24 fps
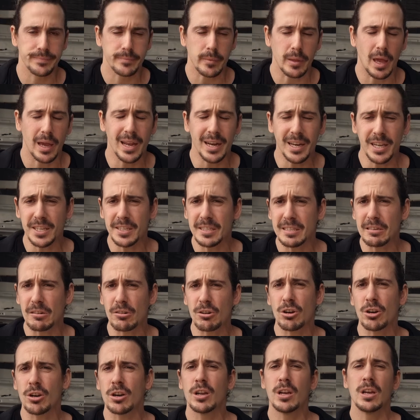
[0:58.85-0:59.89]
And these
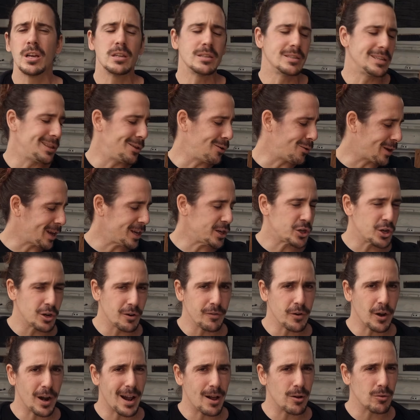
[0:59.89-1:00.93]
are the location
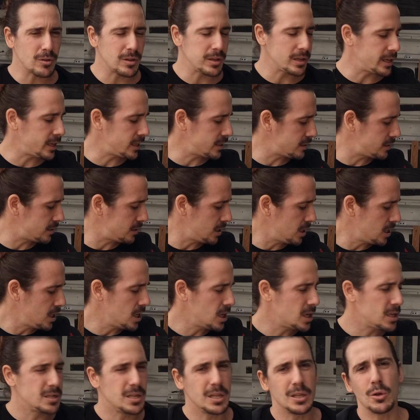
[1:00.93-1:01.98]
of your outlets,
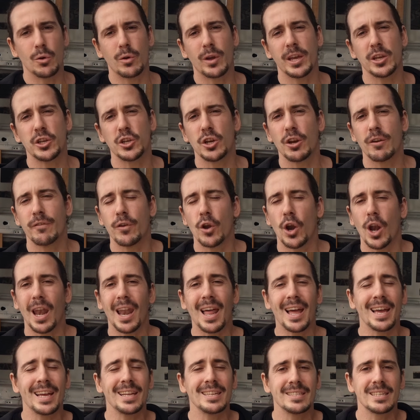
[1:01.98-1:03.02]
the location of your
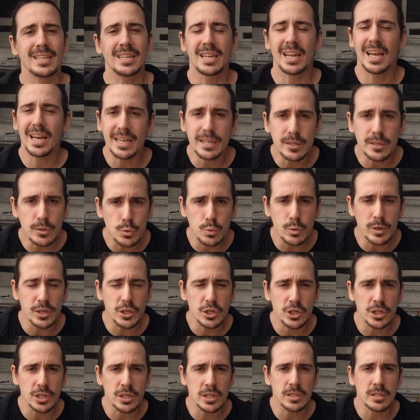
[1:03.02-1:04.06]
lights and light
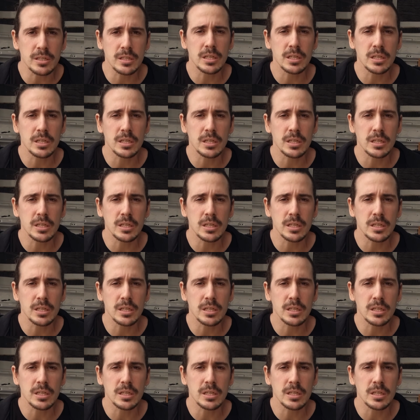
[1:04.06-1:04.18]
switches,